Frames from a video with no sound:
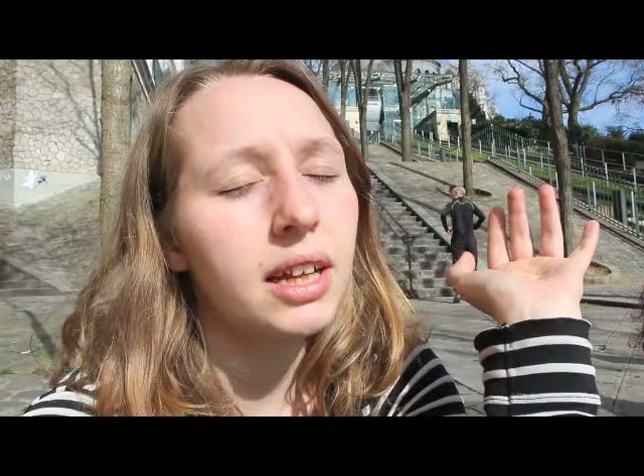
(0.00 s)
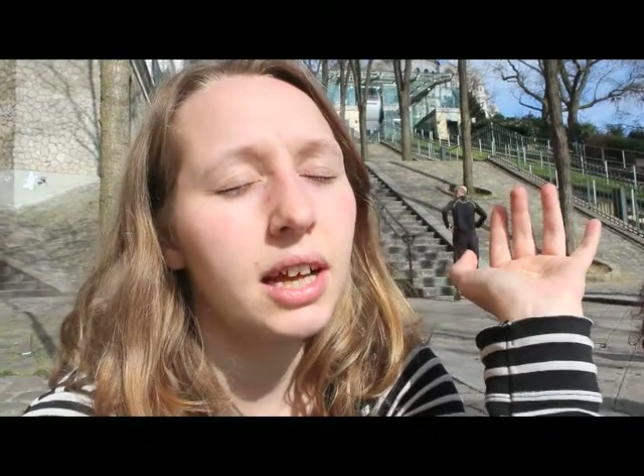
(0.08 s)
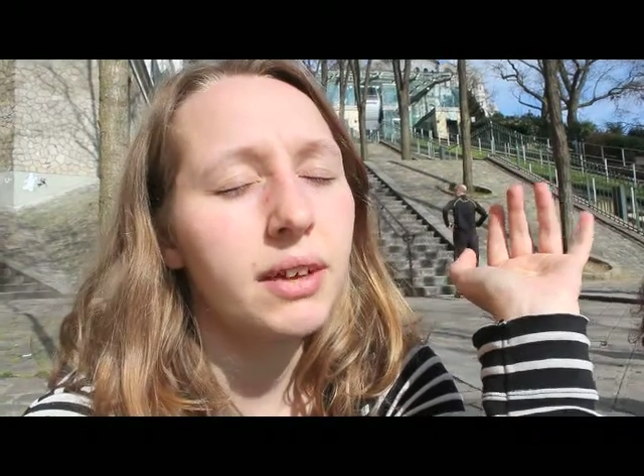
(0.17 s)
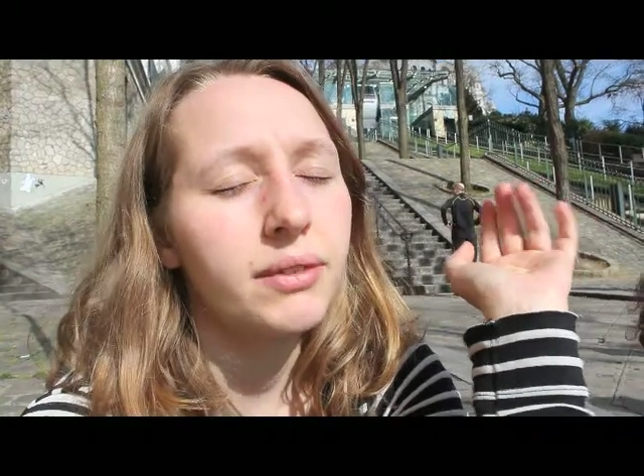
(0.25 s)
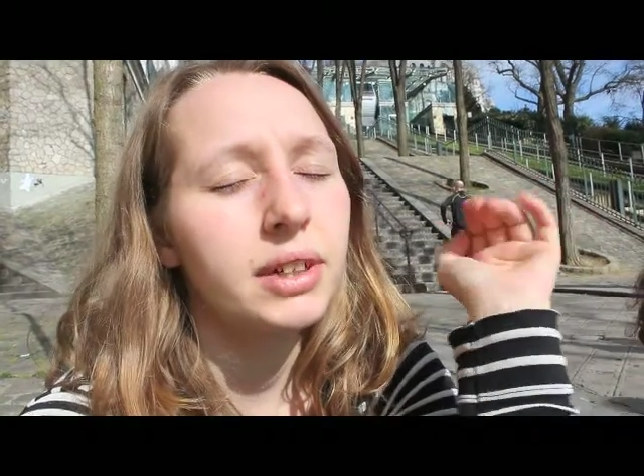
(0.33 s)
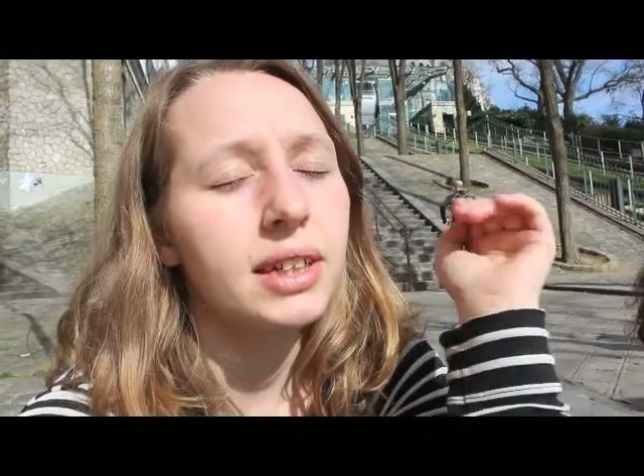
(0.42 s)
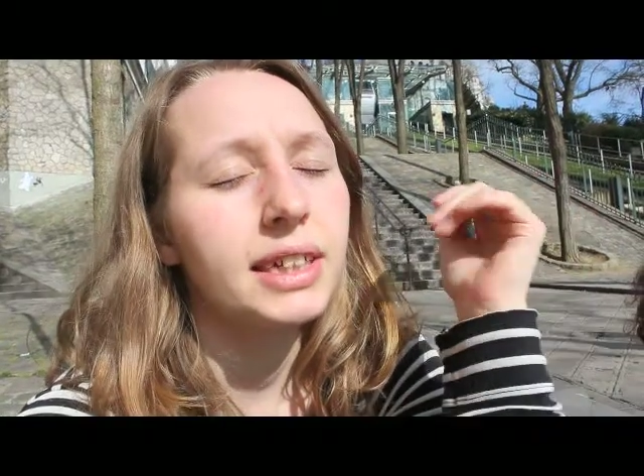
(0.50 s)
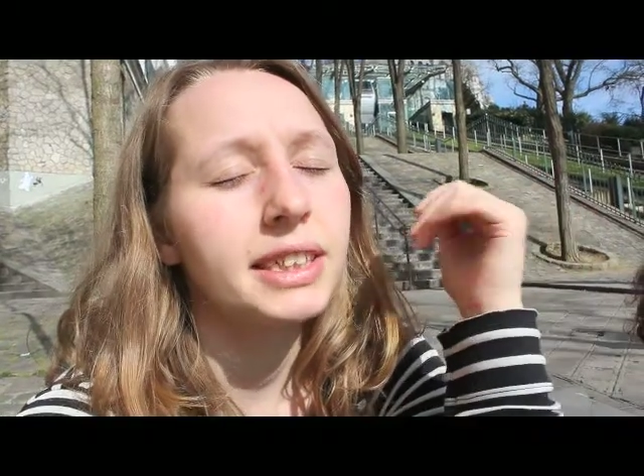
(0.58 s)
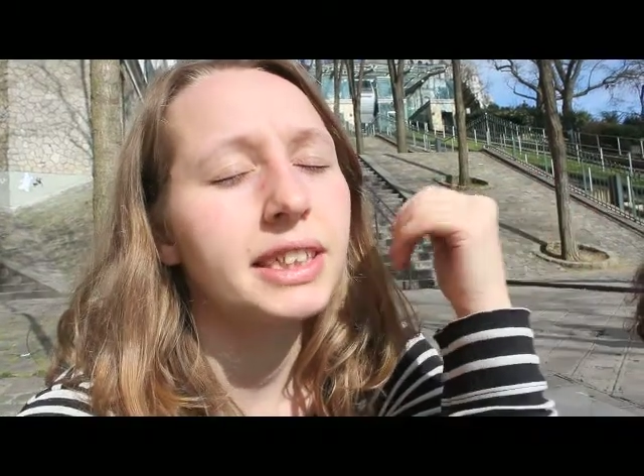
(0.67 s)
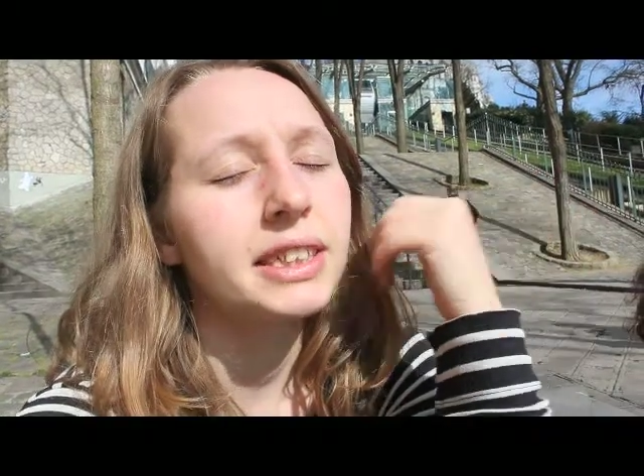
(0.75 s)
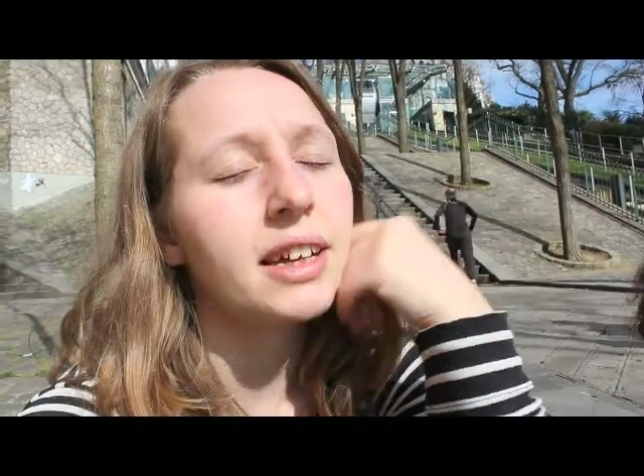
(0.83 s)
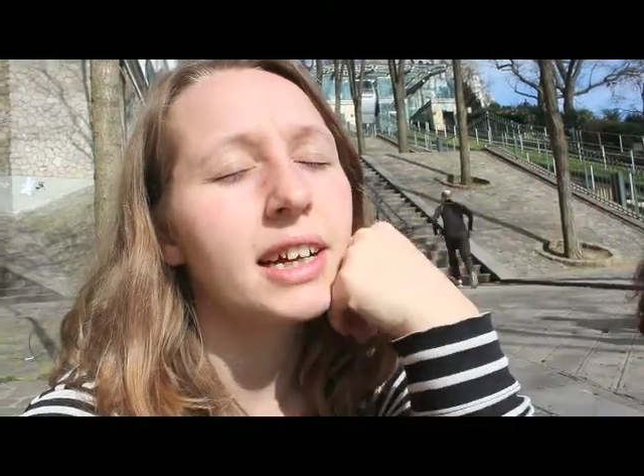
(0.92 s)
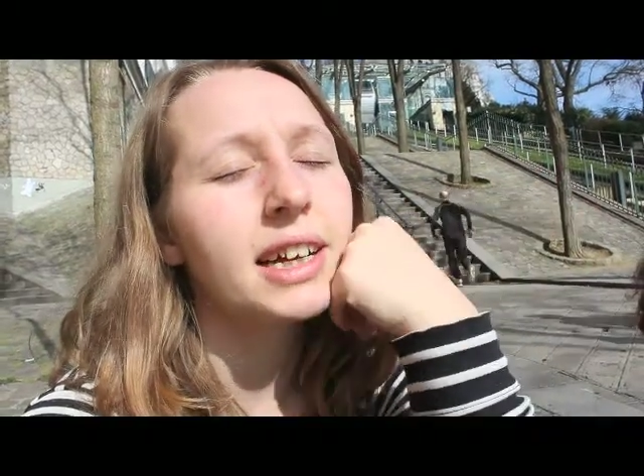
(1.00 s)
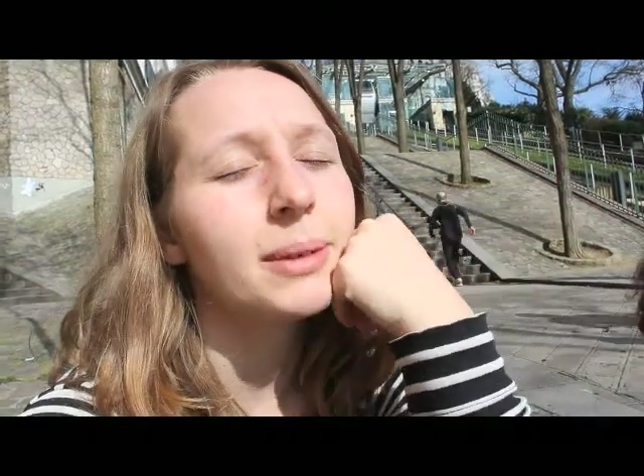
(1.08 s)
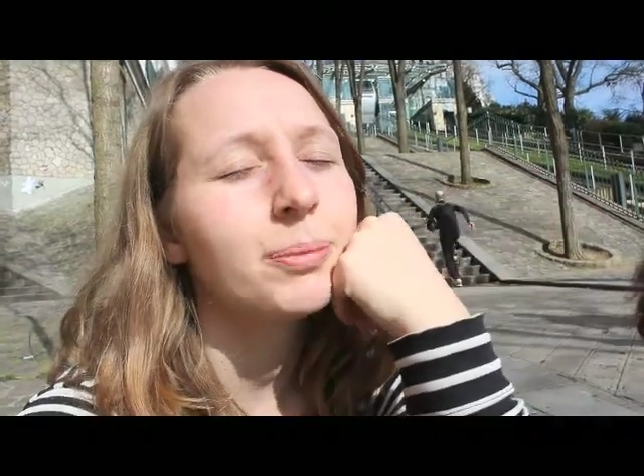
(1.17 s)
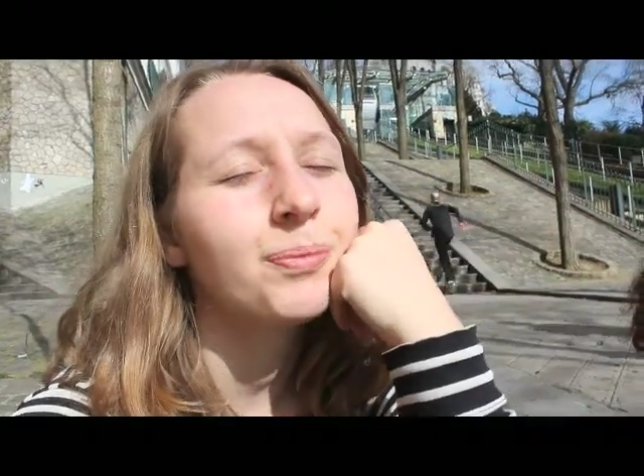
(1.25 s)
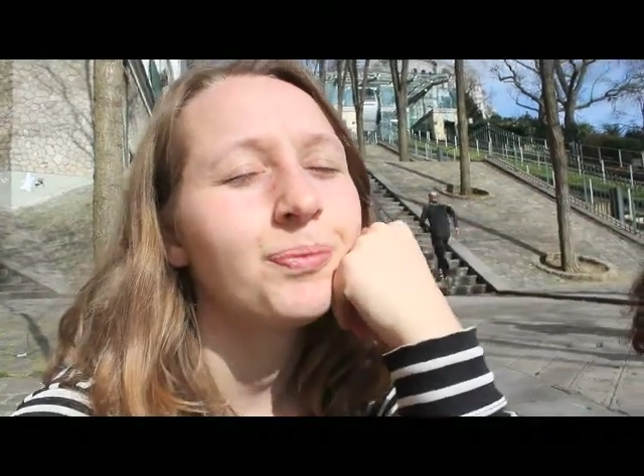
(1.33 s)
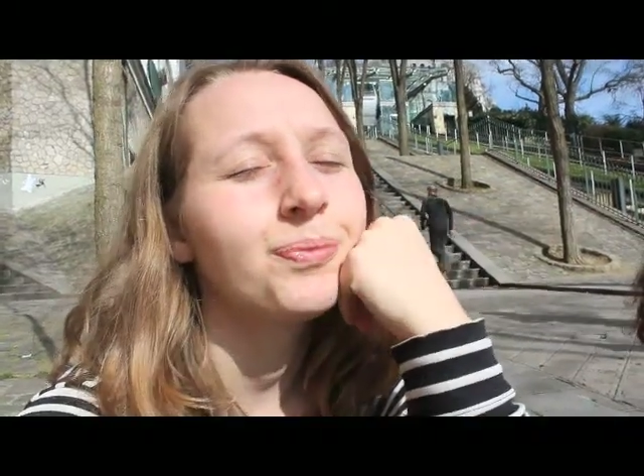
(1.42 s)
have a nice
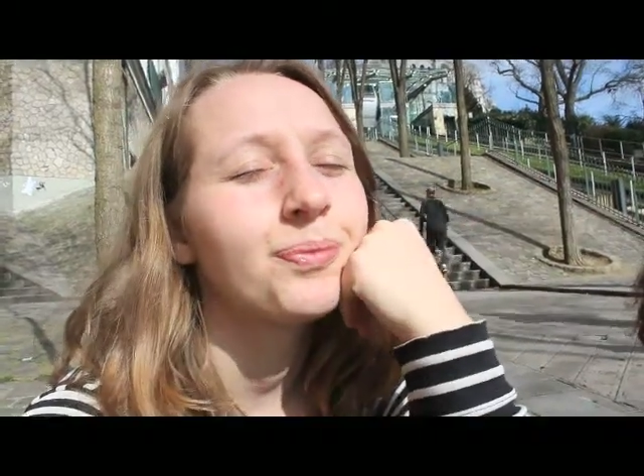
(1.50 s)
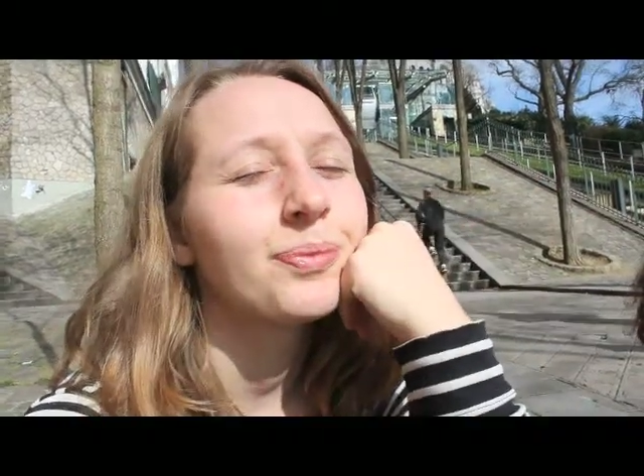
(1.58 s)
time.